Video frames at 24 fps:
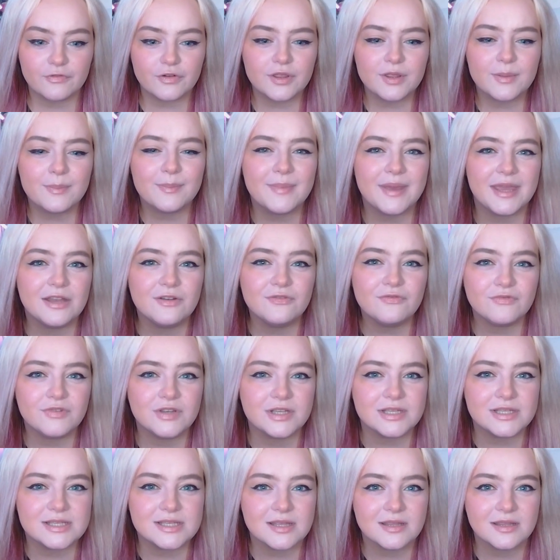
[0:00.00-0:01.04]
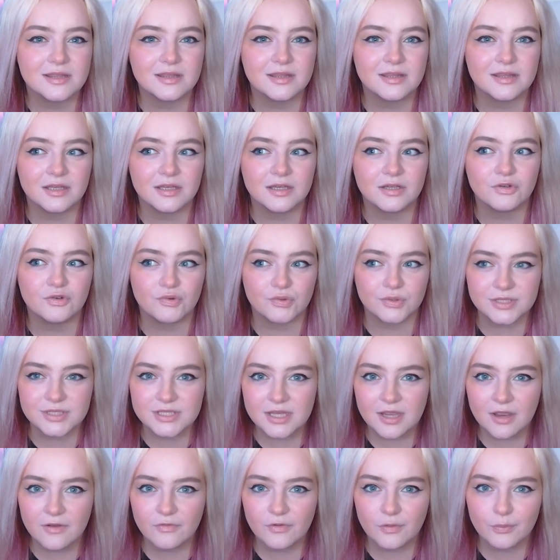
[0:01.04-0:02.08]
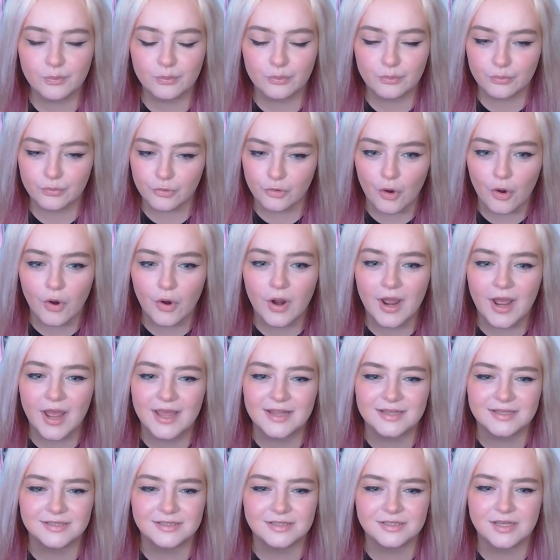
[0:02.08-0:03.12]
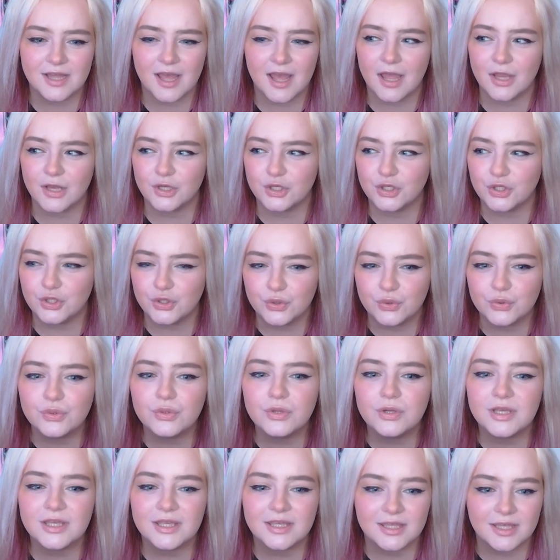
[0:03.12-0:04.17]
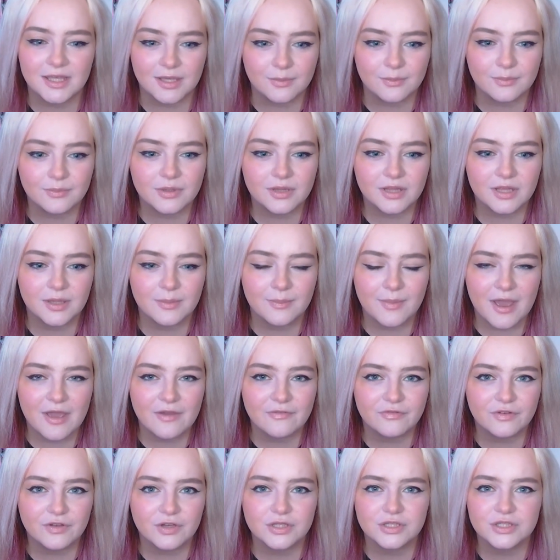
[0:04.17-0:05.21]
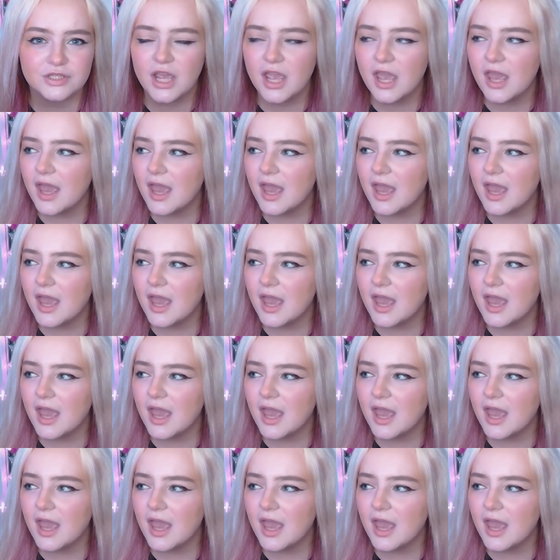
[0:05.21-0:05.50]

the main reason that Grown Together brought in a new gameplay method